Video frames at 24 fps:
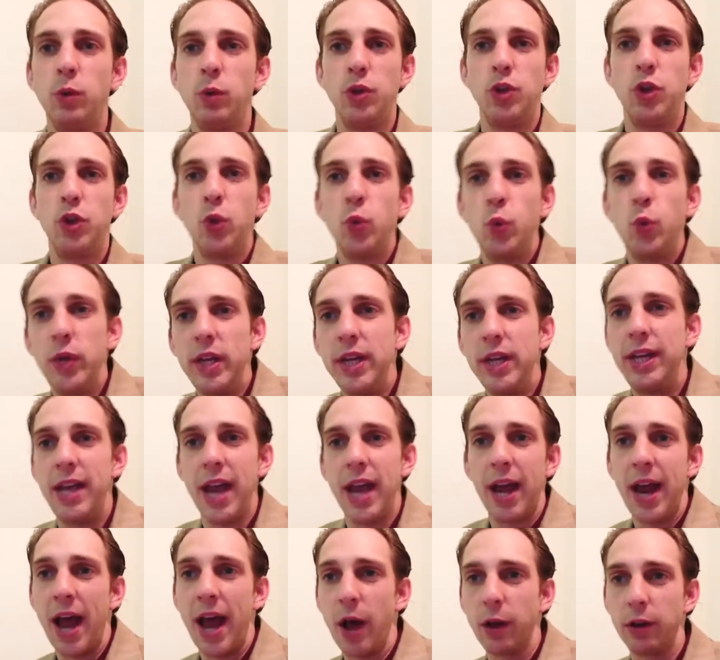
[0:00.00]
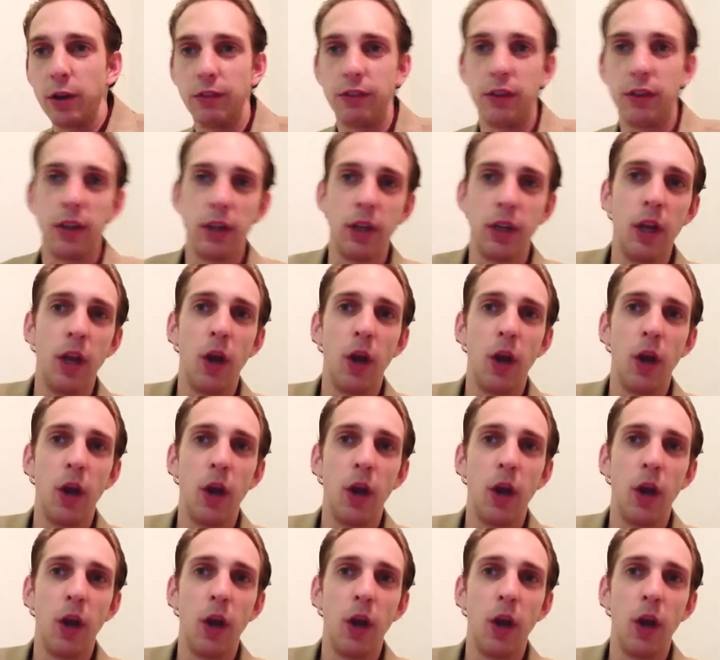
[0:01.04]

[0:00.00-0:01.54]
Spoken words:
do we get out of it?